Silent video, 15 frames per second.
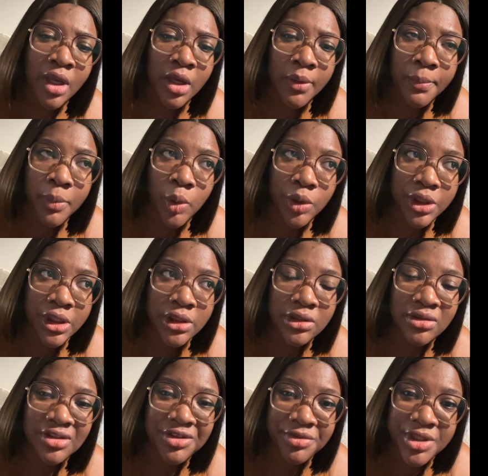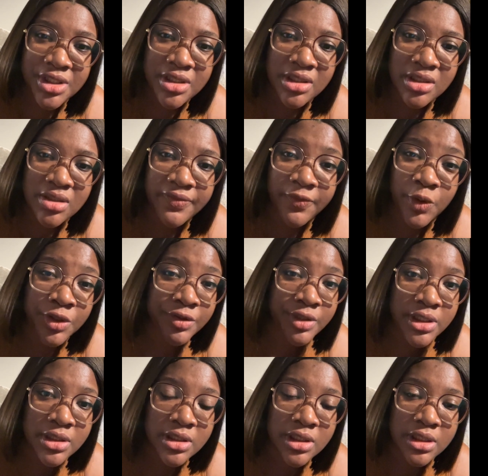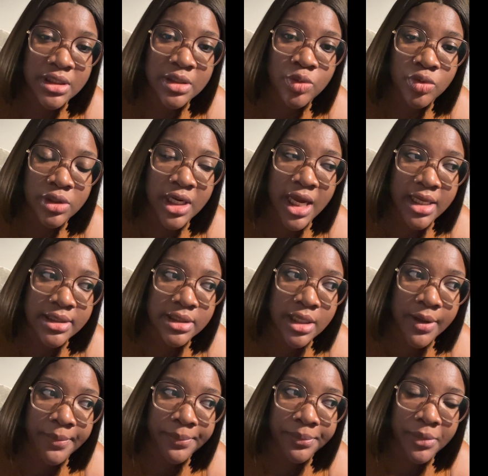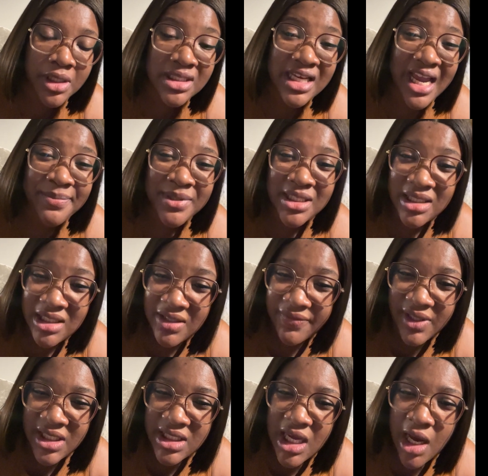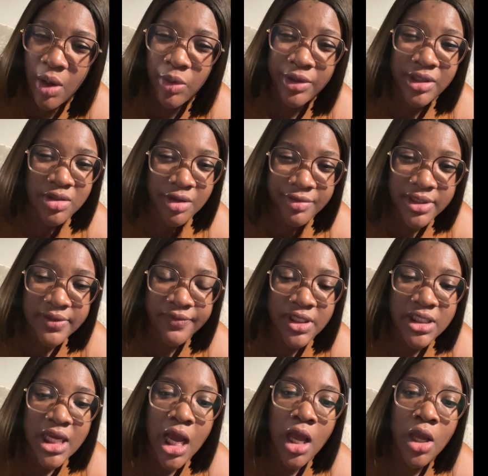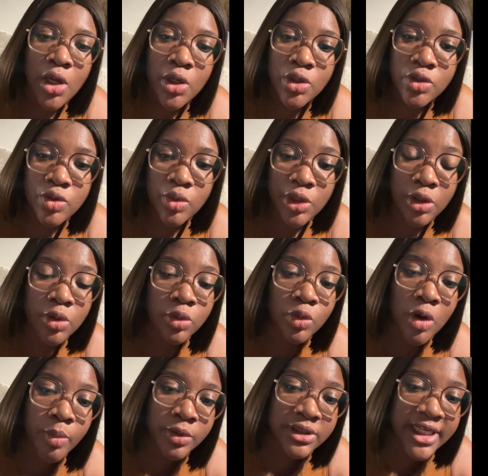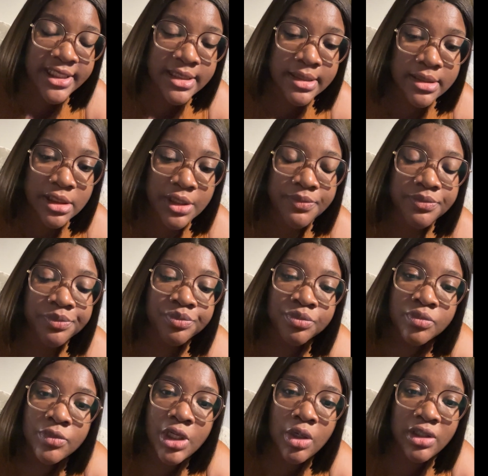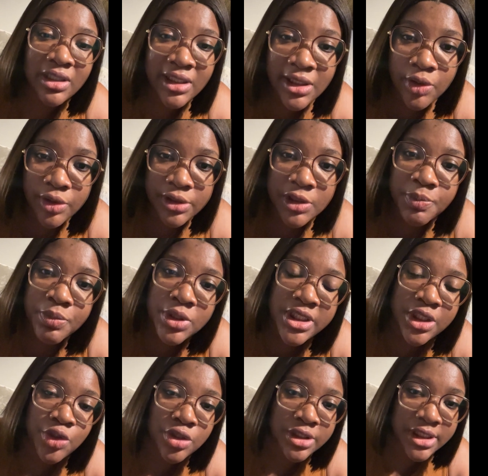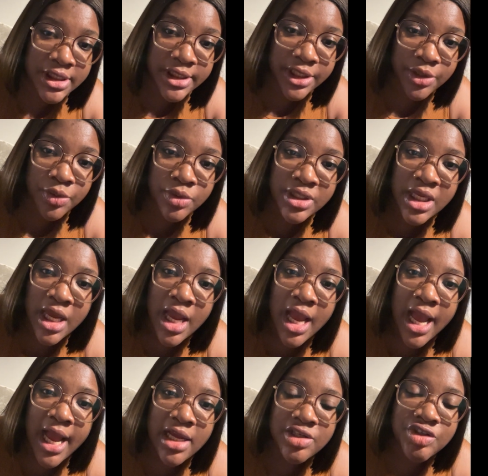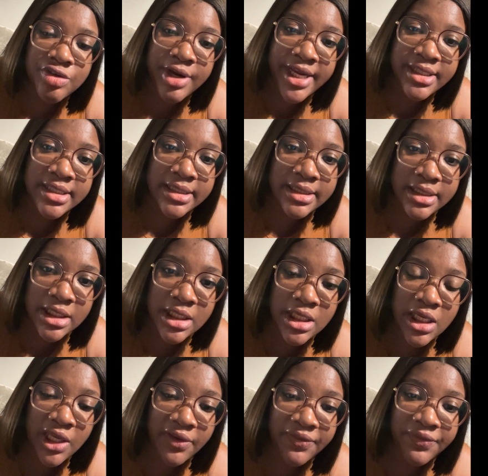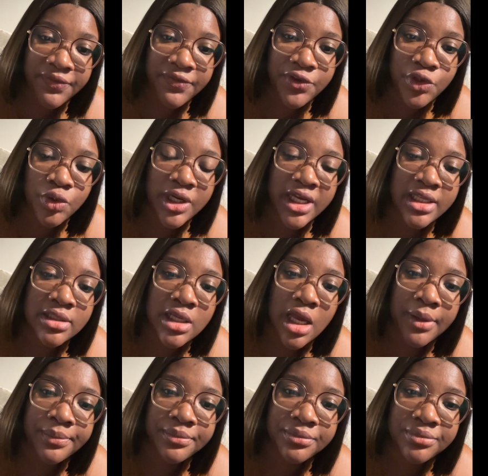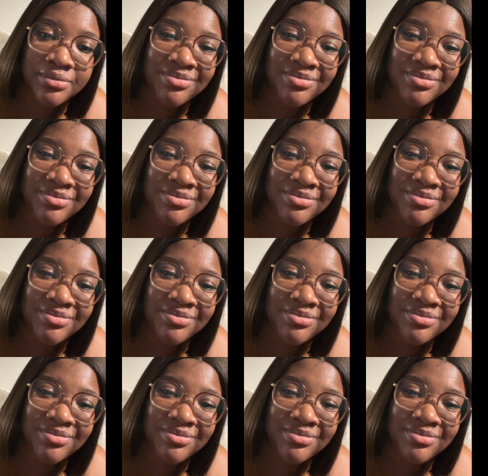but in Greece, for Greece, it's known as a type C visa or a tourist visa. So it could come under this name. Now click on it, put in your details, and try to see if you can